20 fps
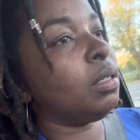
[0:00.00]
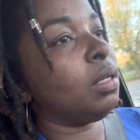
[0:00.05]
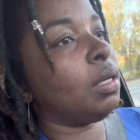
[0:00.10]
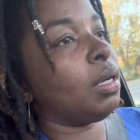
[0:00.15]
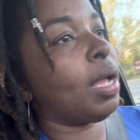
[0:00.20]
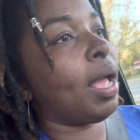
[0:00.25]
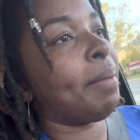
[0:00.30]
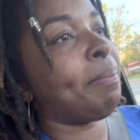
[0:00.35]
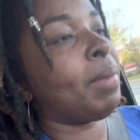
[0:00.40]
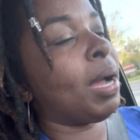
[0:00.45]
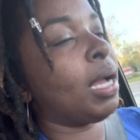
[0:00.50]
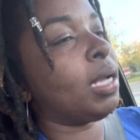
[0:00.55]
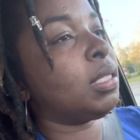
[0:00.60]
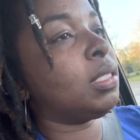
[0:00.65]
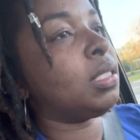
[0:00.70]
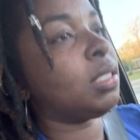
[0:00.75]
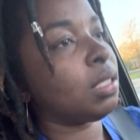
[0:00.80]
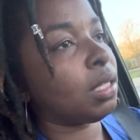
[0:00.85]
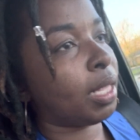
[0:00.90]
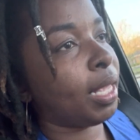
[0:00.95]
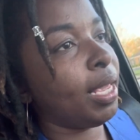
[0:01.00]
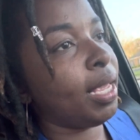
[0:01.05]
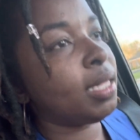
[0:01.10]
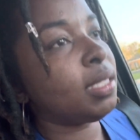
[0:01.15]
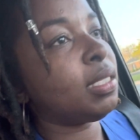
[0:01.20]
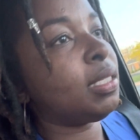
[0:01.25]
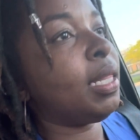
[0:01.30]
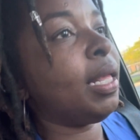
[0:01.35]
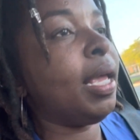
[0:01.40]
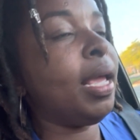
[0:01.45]
at my
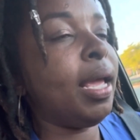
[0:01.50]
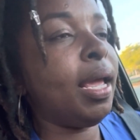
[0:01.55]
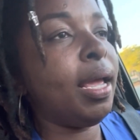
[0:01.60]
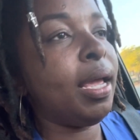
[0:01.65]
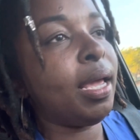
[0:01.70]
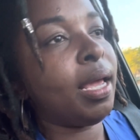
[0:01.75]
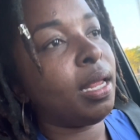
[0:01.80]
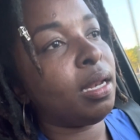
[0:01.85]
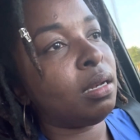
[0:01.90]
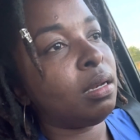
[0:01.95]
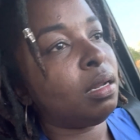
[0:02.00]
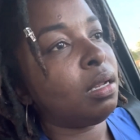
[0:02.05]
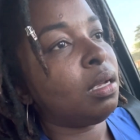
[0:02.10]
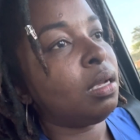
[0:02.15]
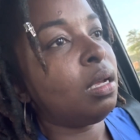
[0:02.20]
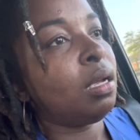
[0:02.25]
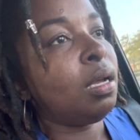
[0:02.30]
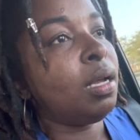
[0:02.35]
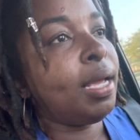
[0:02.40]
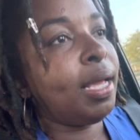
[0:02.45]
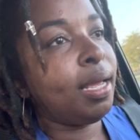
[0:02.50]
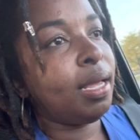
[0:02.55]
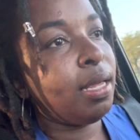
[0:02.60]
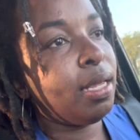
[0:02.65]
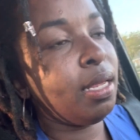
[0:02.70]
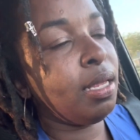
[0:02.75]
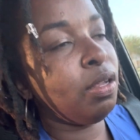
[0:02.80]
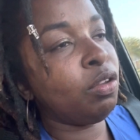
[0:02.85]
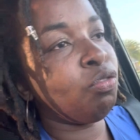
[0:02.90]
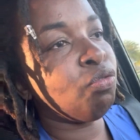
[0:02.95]
kids thing and
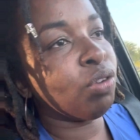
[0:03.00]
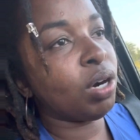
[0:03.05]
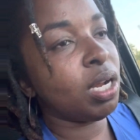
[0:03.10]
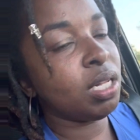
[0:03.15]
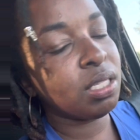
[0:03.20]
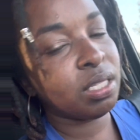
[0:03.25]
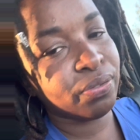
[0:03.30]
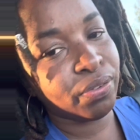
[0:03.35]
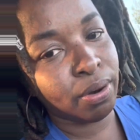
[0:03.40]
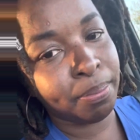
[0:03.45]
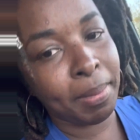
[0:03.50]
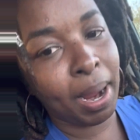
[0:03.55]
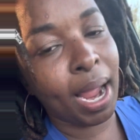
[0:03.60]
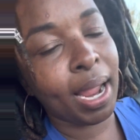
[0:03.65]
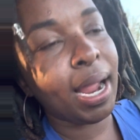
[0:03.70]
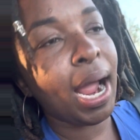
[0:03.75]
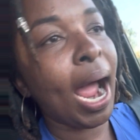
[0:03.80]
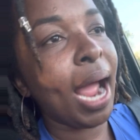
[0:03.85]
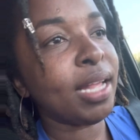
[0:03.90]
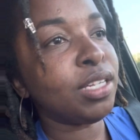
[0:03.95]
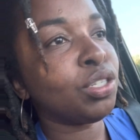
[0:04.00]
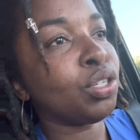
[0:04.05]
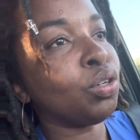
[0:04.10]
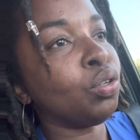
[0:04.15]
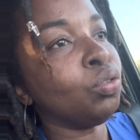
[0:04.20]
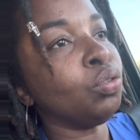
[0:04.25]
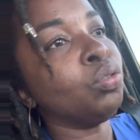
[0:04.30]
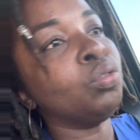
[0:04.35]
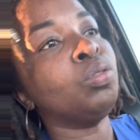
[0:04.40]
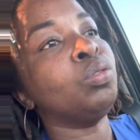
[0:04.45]
he runs for my high
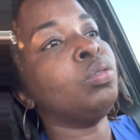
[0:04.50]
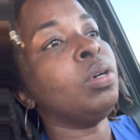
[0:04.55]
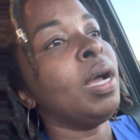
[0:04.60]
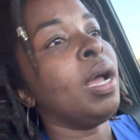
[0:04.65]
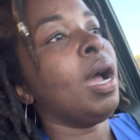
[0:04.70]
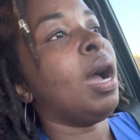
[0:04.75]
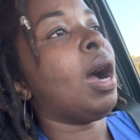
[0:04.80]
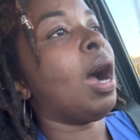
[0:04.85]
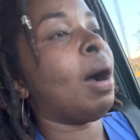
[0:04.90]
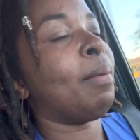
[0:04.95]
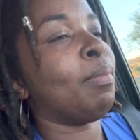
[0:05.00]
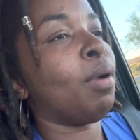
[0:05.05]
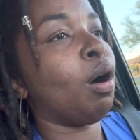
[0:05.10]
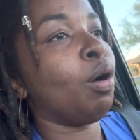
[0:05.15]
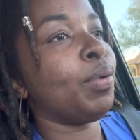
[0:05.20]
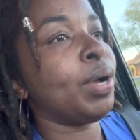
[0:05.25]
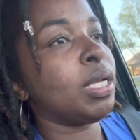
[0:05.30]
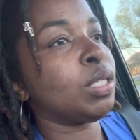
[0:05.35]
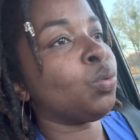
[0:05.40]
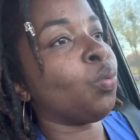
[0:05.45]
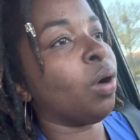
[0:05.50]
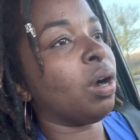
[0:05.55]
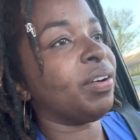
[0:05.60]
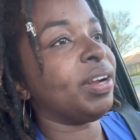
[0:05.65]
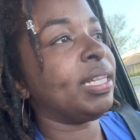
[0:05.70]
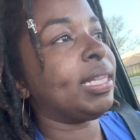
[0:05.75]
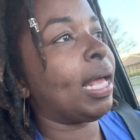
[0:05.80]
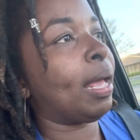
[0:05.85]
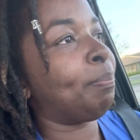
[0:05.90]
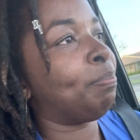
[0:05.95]
school. I'm always
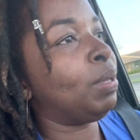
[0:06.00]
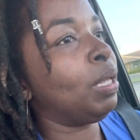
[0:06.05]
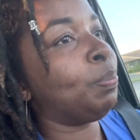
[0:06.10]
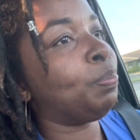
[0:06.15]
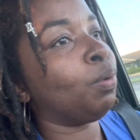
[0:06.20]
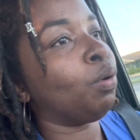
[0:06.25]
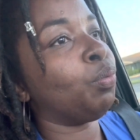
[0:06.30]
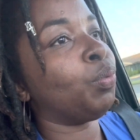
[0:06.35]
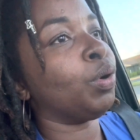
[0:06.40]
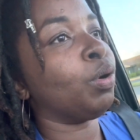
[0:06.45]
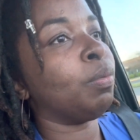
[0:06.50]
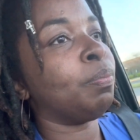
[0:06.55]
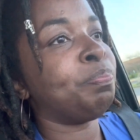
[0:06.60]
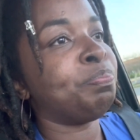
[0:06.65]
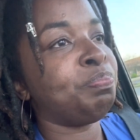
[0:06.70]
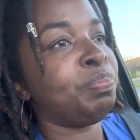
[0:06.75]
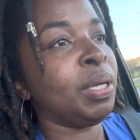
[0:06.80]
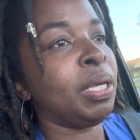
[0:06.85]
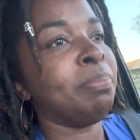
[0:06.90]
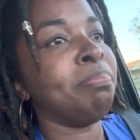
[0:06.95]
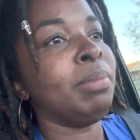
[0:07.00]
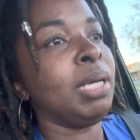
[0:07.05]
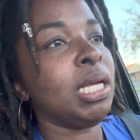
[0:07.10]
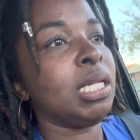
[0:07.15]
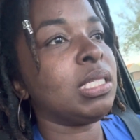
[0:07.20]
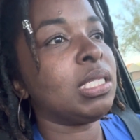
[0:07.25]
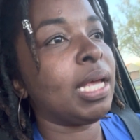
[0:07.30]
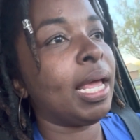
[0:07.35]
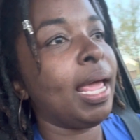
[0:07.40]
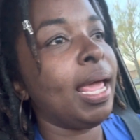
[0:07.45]
worried that people will be
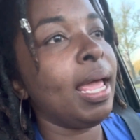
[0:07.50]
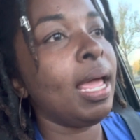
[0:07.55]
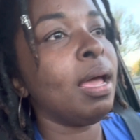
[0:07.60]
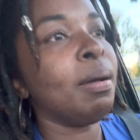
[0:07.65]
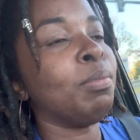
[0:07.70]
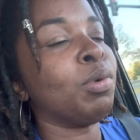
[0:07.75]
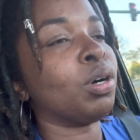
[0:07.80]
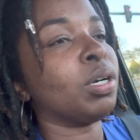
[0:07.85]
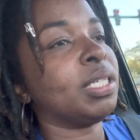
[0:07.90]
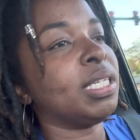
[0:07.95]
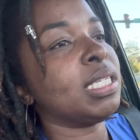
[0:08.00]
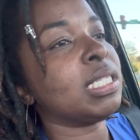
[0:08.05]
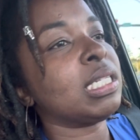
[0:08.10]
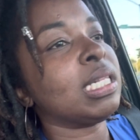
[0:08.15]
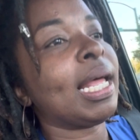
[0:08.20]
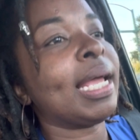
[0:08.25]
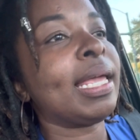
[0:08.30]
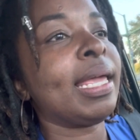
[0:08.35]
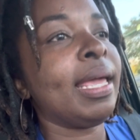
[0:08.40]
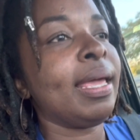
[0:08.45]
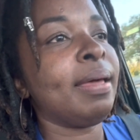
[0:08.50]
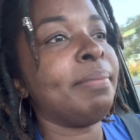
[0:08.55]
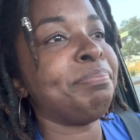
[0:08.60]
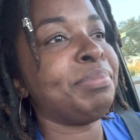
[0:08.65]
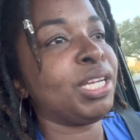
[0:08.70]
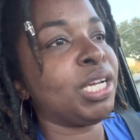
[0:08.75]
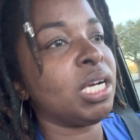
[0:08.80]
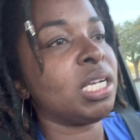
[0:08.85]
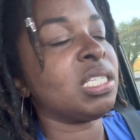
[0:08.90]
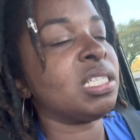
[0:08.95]
mean to him or dislike him
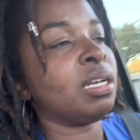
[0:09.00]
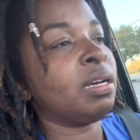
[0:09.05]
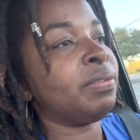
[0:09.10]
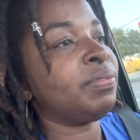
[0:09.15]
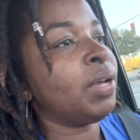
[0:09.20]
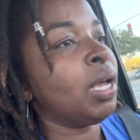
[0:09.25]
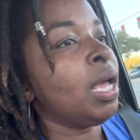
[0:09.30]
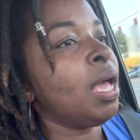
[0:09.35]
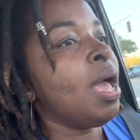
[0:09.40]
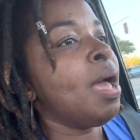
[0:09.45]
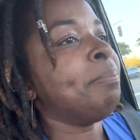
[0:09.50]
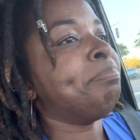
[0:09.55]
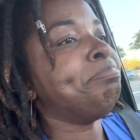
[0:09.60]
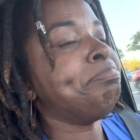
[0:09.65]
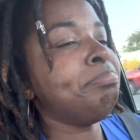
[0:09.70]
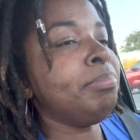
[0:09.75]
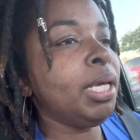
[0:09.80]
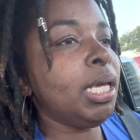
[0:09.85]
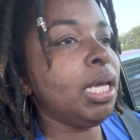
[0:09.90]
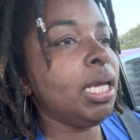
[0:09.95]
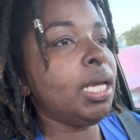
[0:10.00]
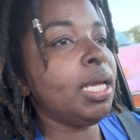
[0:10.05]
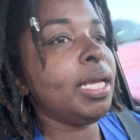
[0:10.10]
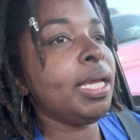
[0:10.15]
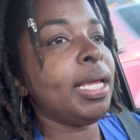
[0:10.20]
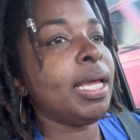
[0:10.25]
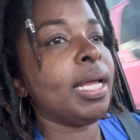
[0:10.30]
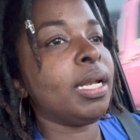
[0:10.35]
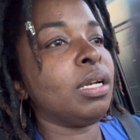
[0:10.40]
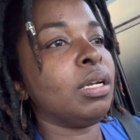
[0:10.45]
because of
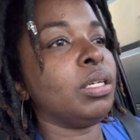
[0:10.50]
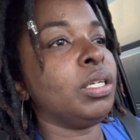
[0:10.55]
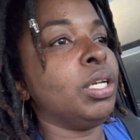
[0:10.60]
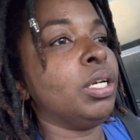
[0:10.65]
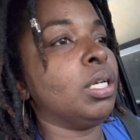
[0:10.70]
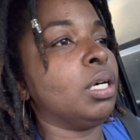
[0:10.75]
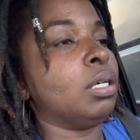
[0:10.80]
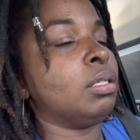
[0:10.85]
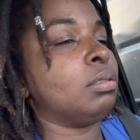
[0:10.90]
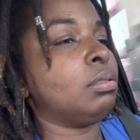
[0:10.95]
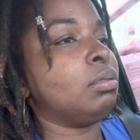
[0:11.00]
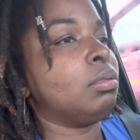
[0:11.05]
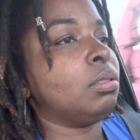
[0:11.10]
me and, you know,